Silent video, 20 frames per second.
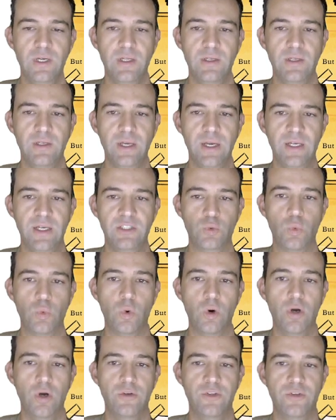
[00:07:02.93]
Dash
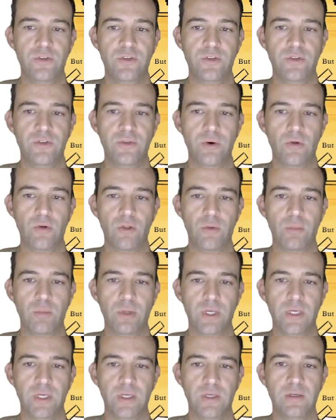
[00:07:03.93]
wanted to throw the
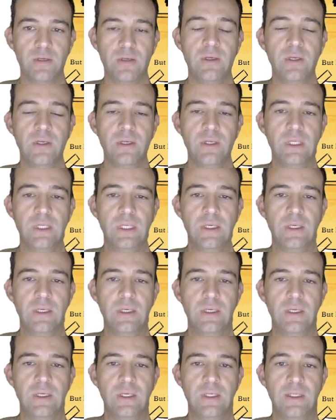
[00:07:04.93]
plane.
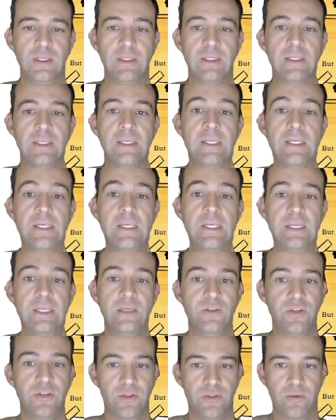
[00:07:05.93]
He
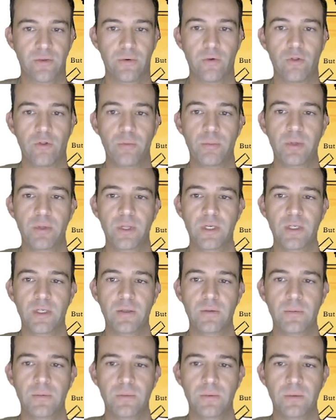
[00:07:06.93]
needed to throw the
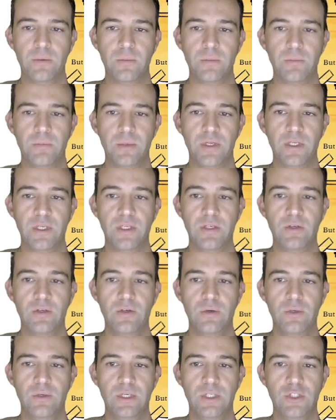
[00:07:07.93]
plane, but he
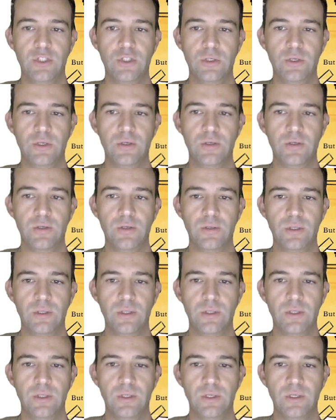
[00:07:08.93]
knew he shouldn't.
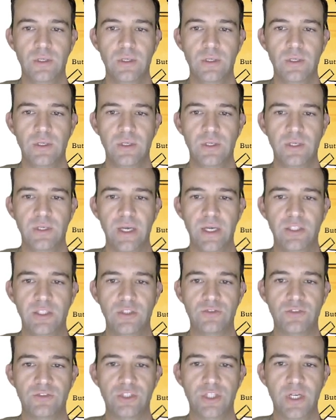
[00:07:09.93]

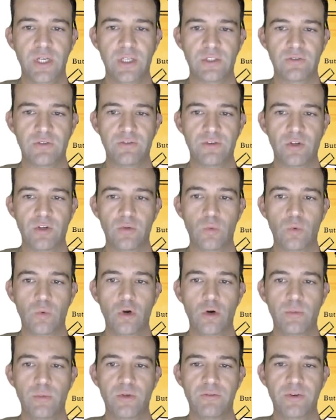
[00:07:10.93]
Dash's chest felt
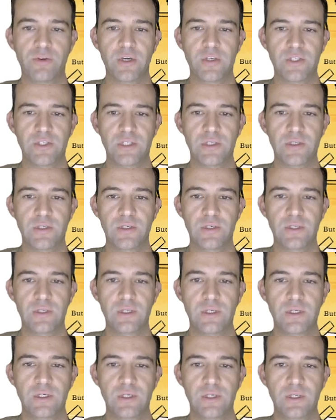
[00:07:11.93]
warm and fuzzy.
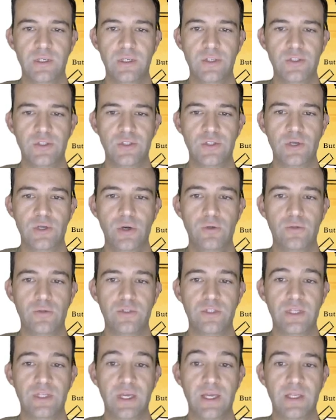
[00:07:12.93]
His
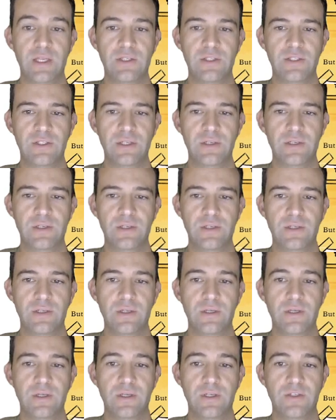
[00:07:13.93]
toes danced.
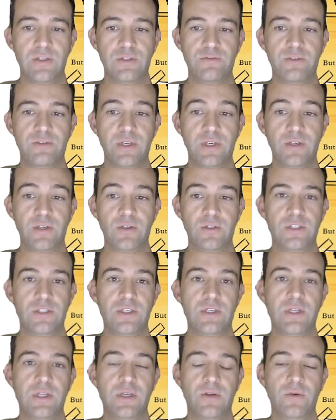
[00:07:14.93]
His fingers
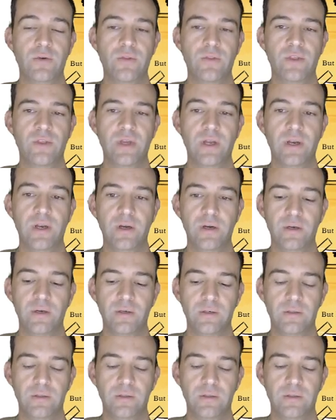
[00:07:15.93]
tickled the air.